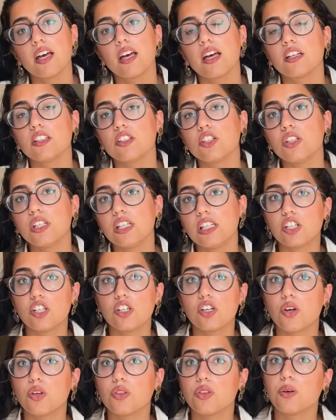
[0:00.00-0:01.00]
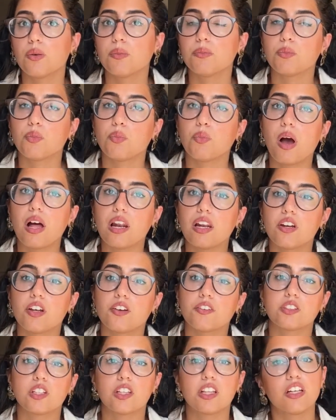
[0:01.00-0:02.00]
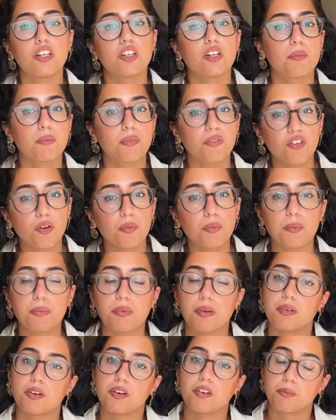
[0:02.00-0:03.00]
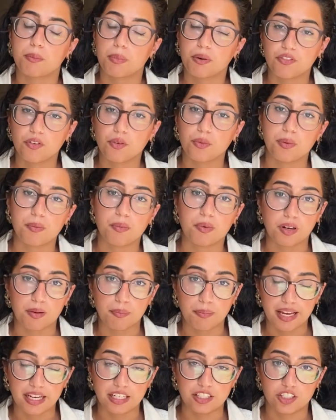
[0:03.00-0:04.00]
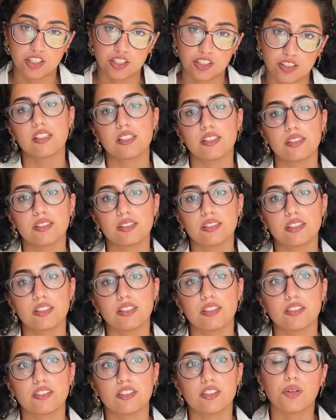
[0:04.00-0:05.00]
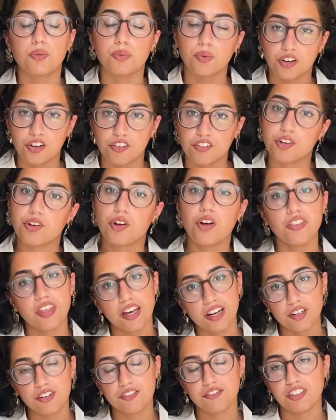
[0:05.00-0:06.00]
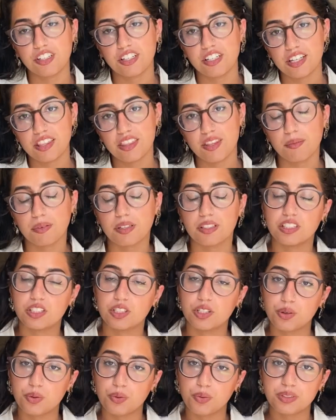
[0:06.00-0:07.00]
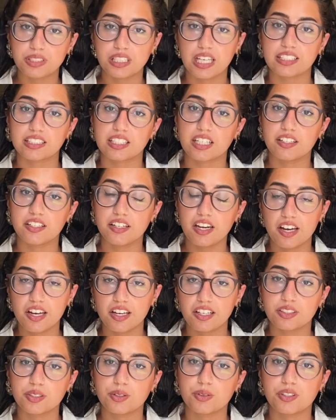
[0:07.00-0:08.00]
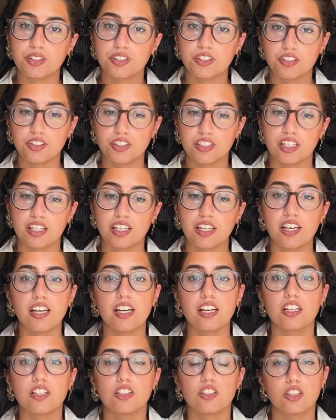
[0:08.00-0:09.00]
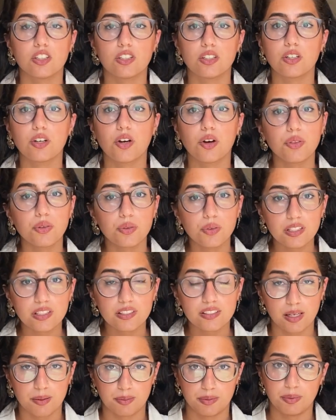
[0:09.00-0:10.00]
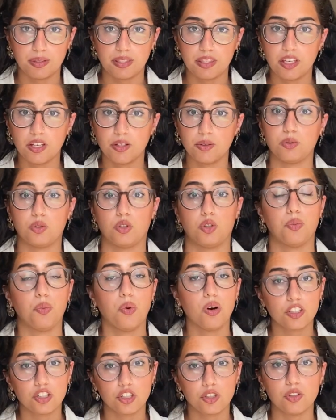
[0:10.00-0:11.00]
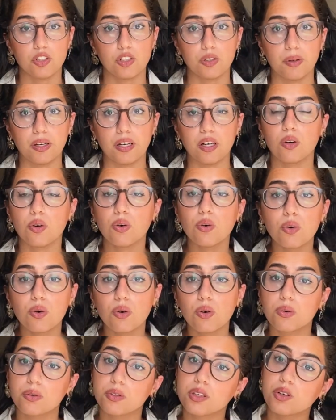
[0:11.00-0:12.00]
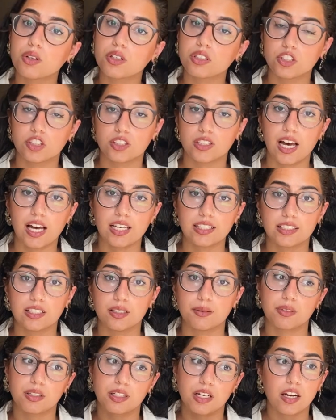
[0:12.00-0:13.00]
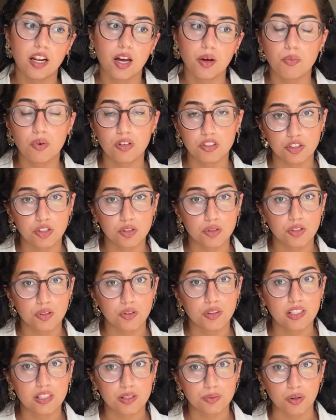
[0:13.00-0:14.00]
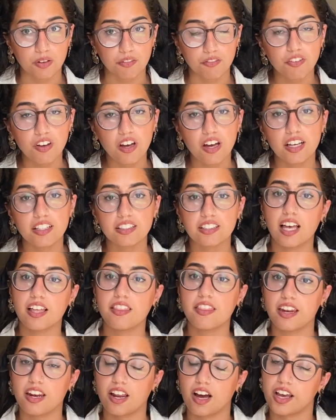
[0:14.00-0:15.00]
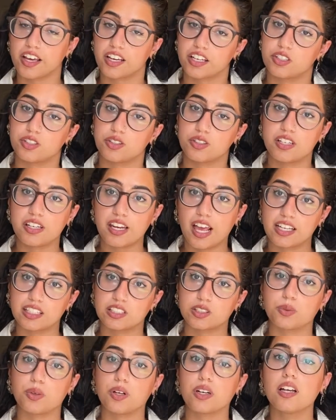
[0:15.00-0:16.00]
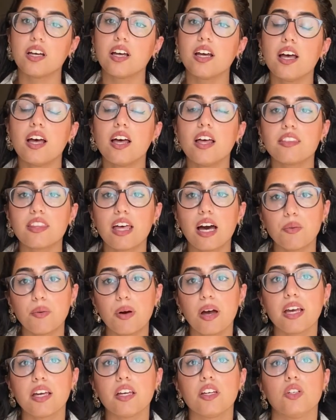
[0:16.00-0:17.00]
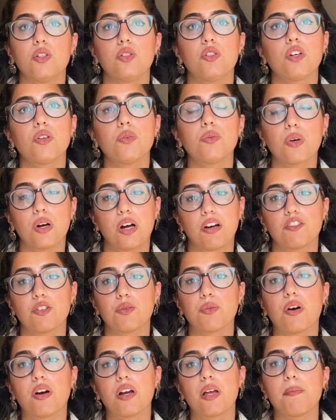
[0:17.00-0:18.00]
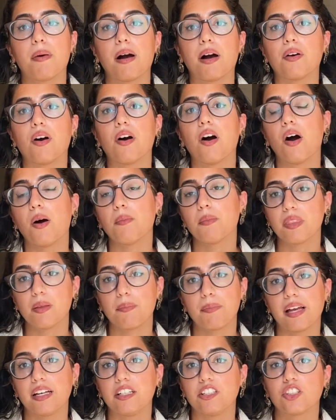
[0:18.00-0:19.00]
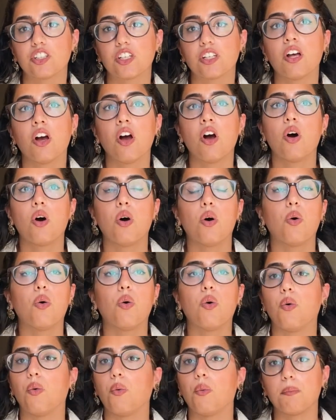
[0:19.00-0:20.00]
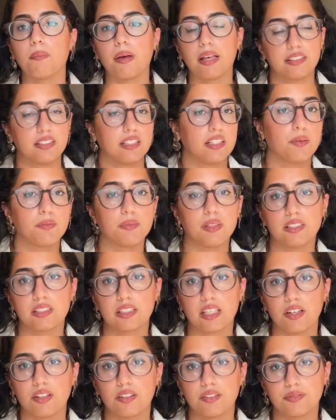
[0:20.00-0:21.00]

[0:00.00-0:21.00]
You need to know them well enough so that you can perform them on a patient. Don't worry if you're not that confident in them, because you can always ask a nurse or a doctor to go through the steps with you to watch you do it, or you can just ask them, can I watch you do this one first and then I can do the next one. That way you don't have to worry about harming the patient or messing up the skill.